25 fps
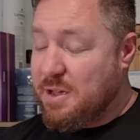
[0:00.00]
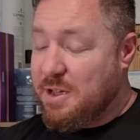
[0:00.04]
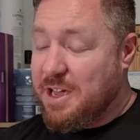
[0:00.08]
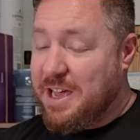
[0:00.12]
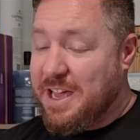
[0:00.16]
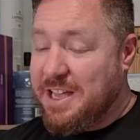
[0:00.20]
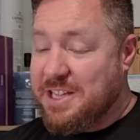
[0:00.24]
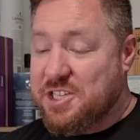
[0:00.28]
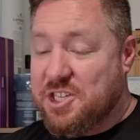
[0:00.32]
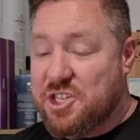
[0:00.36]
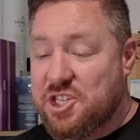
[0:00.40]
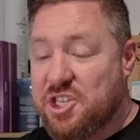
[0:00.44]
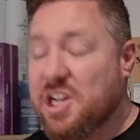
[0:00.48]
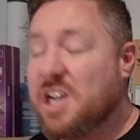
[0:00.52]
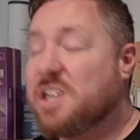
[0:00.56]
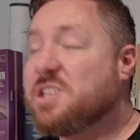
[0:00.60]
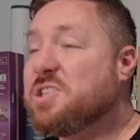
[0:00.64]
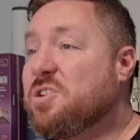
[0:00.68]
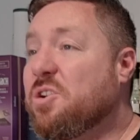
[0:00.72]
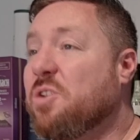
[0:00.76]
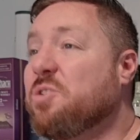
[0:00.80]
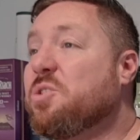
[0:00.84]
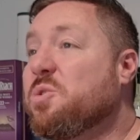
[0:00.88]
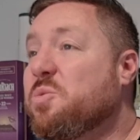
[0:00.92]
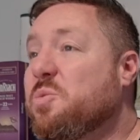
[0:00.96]
It's just
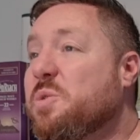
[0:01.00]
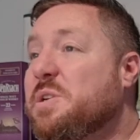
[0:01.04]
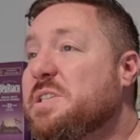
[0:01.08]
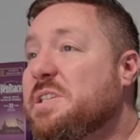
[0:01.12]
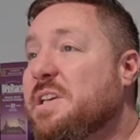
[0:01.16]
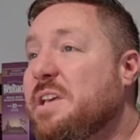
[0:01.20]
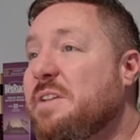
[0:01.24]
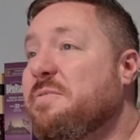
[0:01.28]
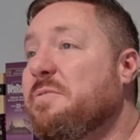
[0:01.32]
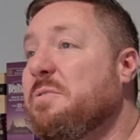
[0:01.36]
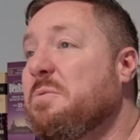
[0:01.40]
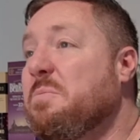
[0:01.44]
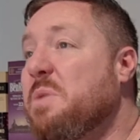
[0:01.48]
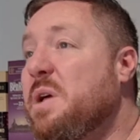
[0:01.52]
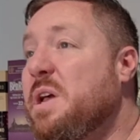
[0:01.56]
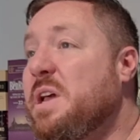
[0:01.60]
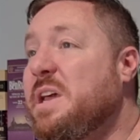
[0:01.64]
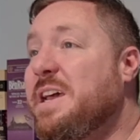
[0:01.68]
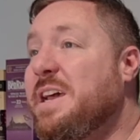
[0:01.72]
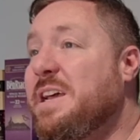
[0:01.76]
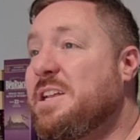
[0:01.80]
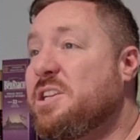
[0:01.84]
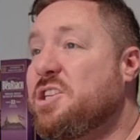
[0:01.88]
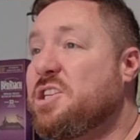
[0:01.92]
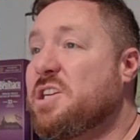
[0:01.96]
not the whiskey for me.
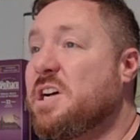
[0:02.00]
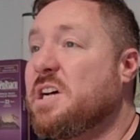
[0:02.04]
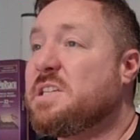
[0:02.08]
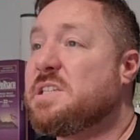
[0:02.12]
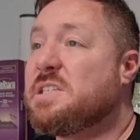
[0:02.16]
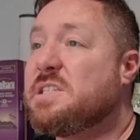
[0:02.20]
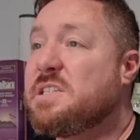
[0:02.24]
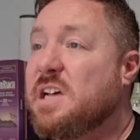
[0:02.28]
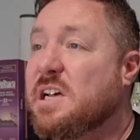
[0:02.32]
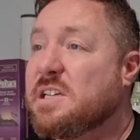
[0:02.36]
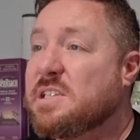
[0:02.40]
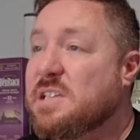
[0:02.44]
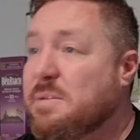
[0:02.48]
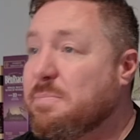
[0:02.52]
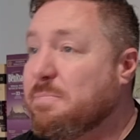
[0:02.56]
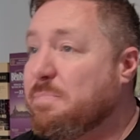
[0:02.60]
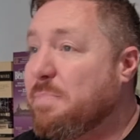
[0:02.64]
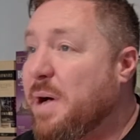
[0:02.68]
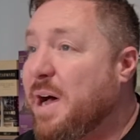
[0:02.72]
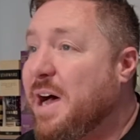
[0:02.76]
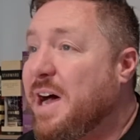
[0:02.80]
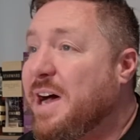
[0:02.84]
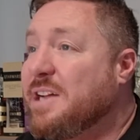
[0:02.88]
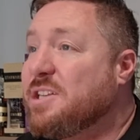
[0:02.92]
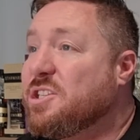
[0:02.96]
It just doesn't
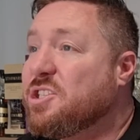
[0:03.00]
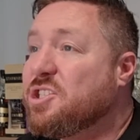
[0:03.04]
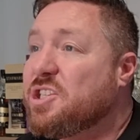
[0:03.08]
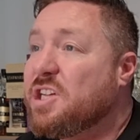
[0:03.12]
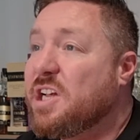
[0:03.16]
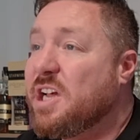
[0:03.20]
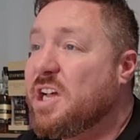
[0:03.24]
punch